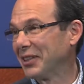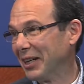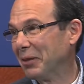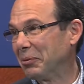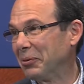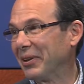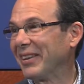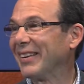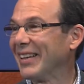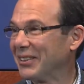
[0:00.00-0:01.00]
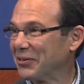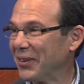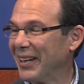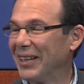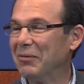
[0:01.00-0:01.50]
can help you with it, that's
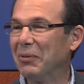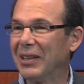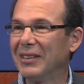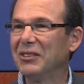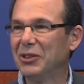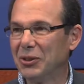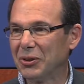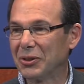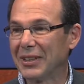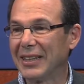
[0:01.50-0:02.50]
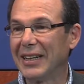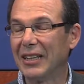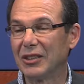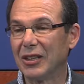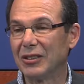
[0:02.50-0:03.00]
fine, but usually
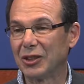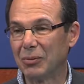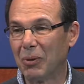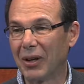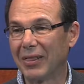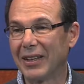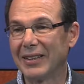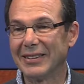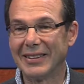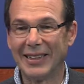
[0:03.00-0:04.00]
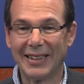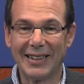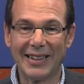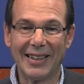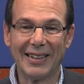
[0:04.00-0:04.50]
it's a smart thing to get
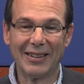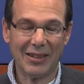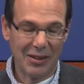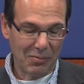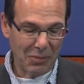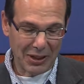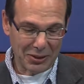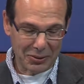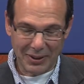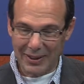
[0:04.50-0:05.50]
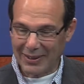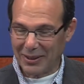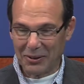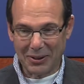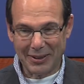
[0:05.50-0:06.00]
it in, make sure that the
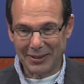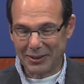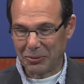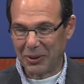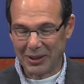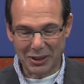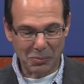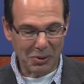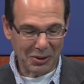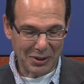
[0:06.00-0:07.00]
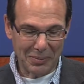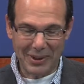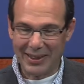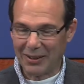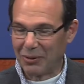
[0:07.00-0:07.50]
oil is where it's supposed to
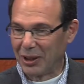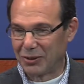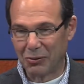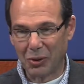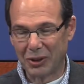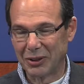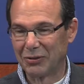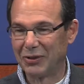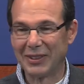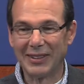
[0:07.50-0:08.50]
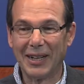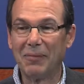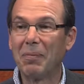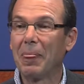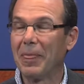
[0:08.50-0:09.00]
be, the reservoirs are filled
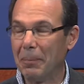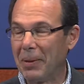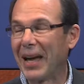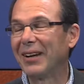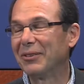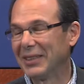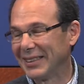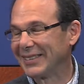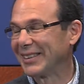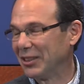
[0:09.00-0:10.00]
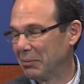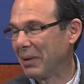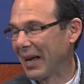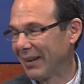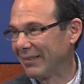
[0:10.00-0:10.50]
up, the battery is a good
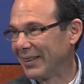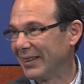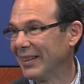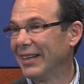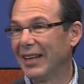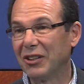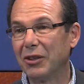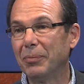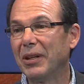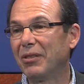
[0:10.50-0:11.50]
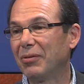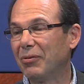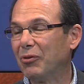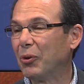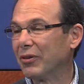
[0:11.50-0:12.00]
battery. It could be
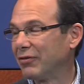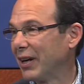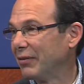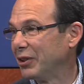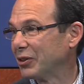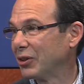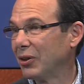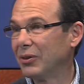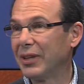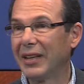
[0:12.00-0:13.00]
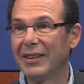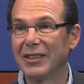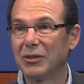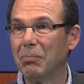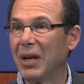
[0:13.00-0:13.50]
4 or 5 years old, and
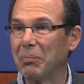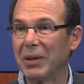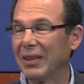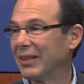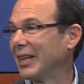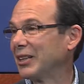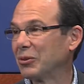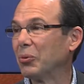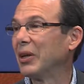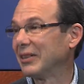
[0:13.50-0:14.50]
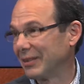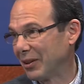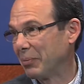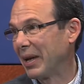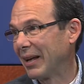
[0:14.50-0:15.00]
this might be the last winter
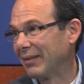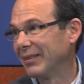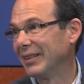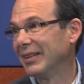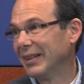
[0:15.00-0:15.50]
the battery